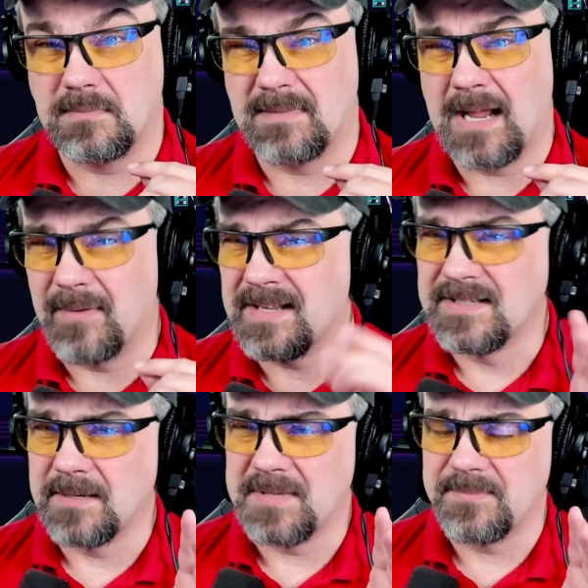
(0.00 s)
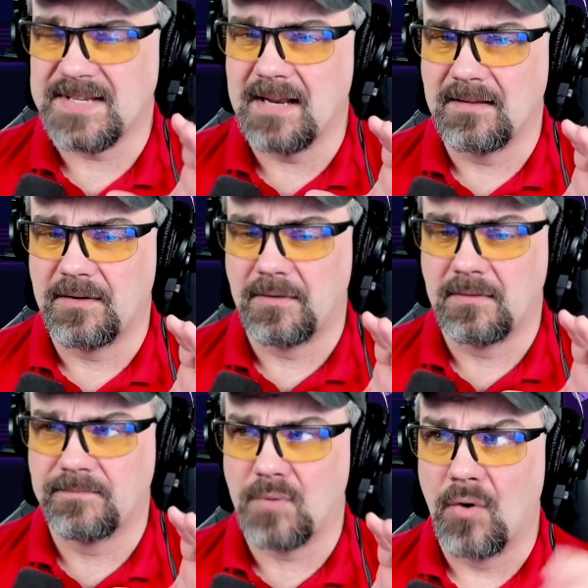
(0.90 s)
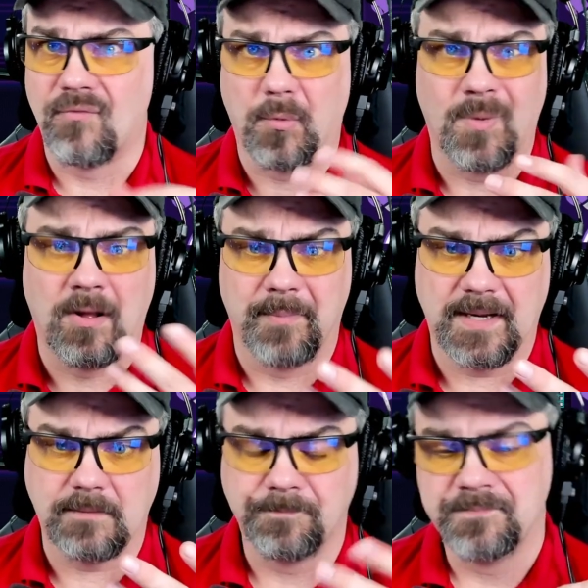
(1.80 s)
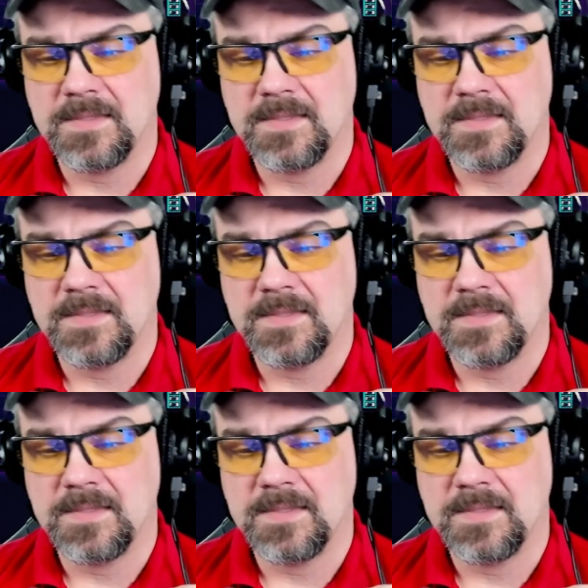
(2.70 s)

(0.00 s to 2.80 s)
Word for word: how it can sometimes get a little overwhelming,